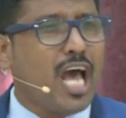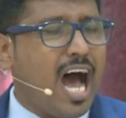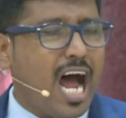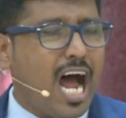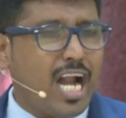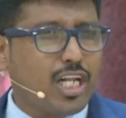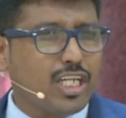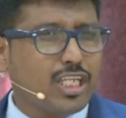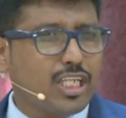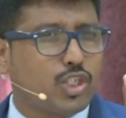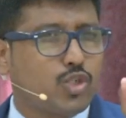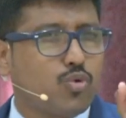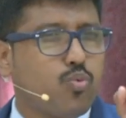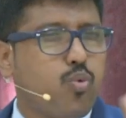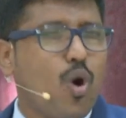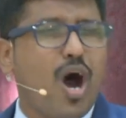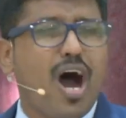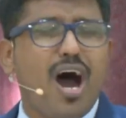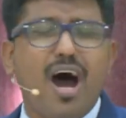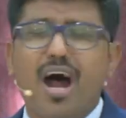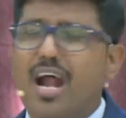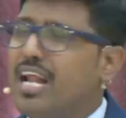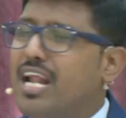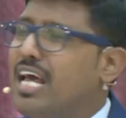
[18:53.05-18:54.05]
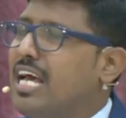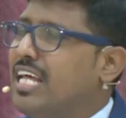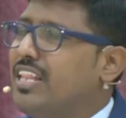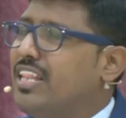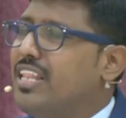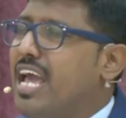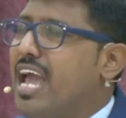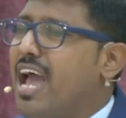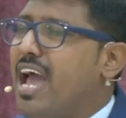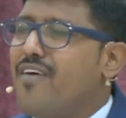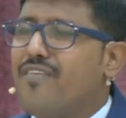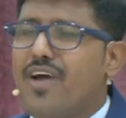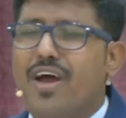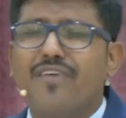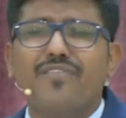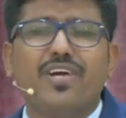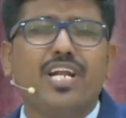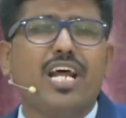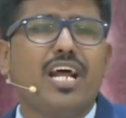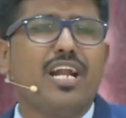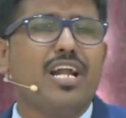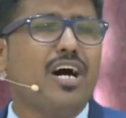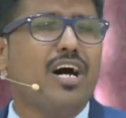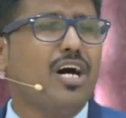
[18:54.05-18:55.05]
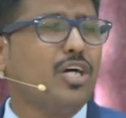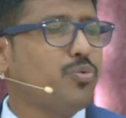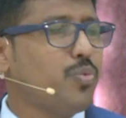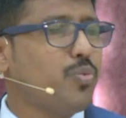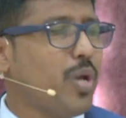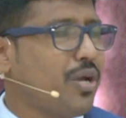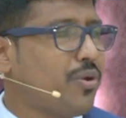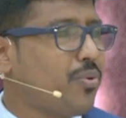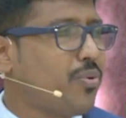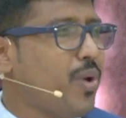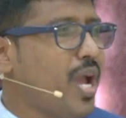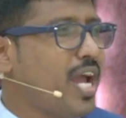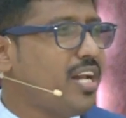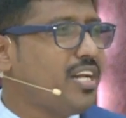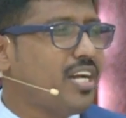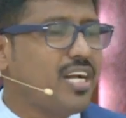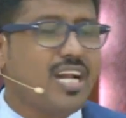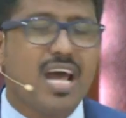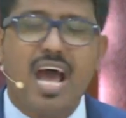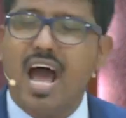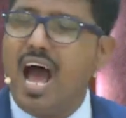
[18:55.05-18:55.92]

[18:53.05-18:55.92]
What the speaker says: at his word, the heaven and earth were created.